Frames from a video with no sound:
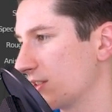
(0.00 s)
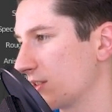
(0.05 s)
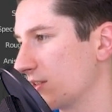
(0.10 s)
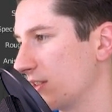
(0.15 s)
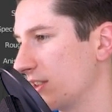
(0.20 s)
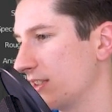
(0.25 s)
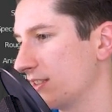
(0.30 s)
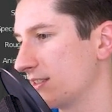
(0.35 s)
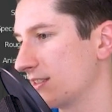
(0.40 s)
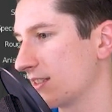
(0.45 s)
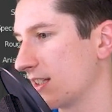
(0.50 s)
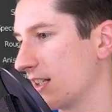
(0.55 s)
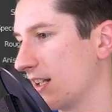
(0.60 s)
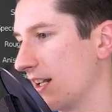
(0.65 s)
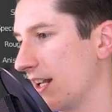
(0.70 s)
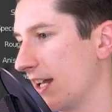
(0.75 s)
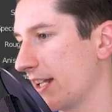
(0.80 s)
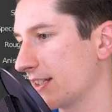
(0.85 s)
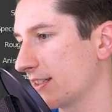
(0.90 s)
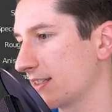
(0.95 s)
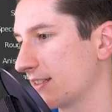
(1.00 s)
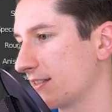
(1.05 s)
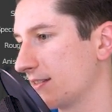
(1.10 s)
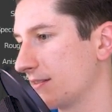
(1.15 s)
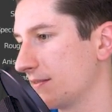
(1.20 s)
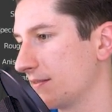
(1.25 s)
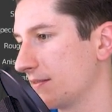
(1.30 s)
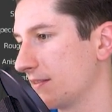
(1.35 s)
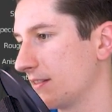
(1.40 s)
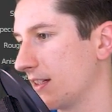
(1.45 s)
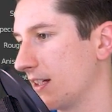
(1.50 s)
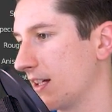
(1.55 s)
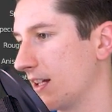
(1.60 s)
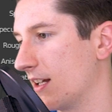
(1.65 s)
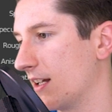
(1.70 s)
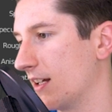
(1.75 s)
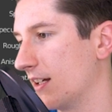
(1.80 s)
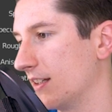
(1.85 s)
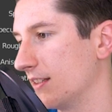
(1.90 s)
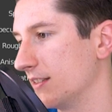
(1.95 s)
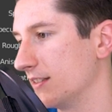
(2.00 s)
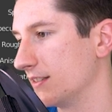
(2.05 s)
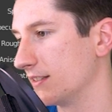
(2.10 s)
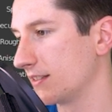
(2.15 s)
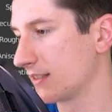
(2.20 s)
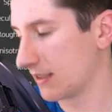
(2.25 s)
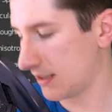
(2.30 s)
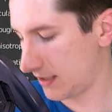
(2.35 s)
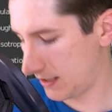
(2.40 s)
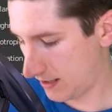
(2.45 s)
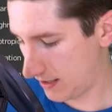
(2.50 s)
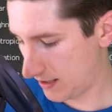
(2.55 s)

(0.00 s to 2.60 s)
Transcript: So hit select and